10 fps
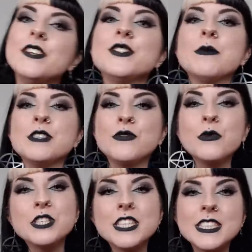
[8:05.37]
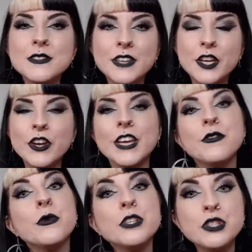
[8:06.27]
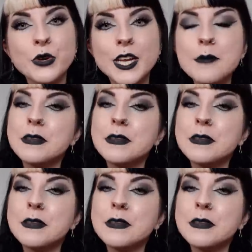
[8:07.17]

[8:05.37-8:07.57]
you so much for watching this video. If you enjoyed it,